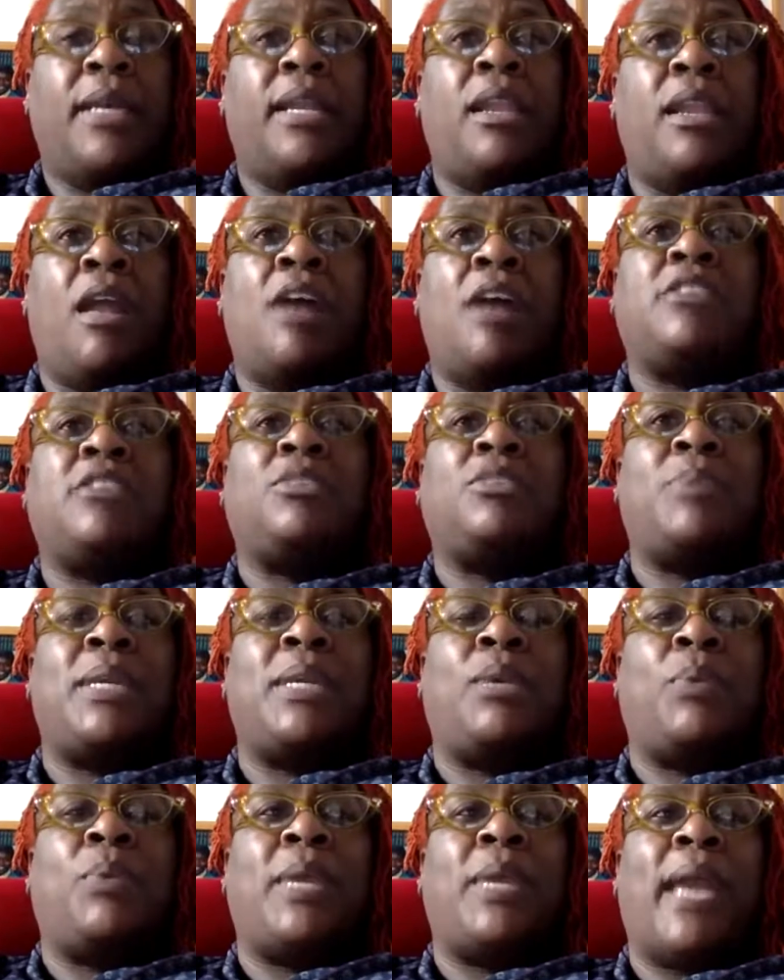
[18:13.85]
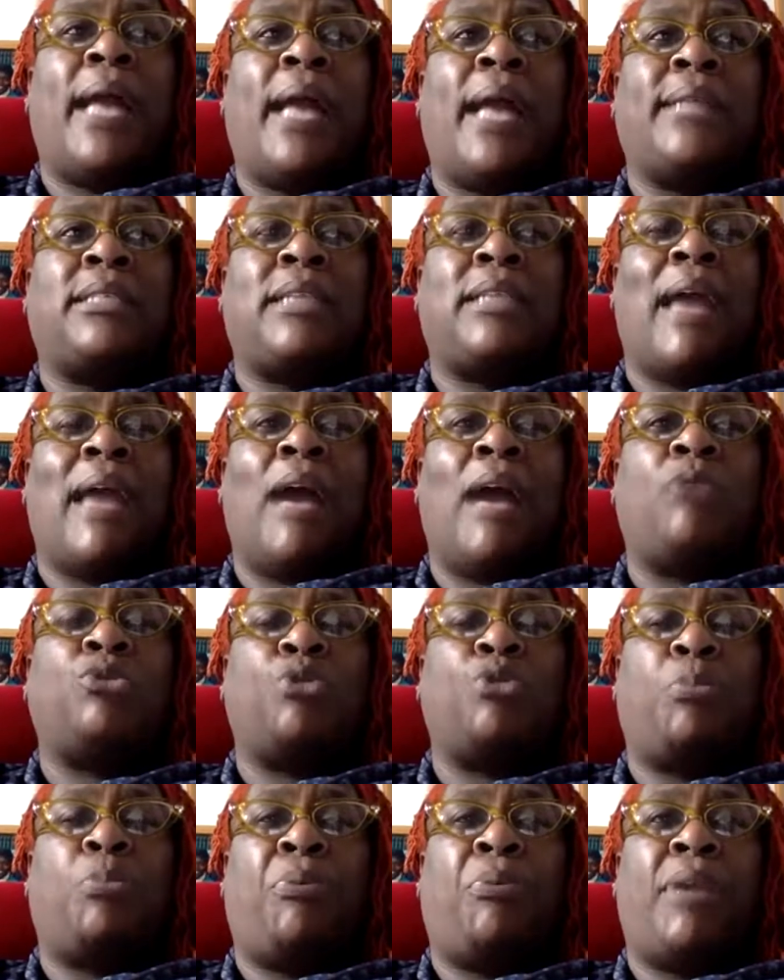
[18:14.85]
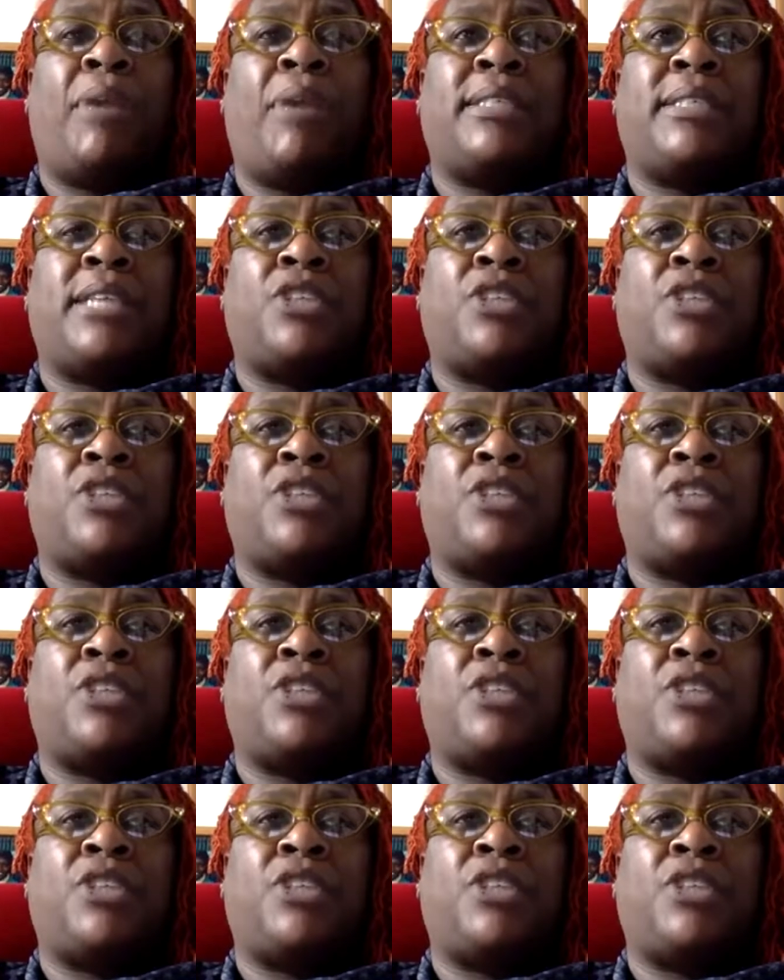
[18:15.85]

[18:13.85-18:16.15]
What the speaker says: Last week we had an outdoor praise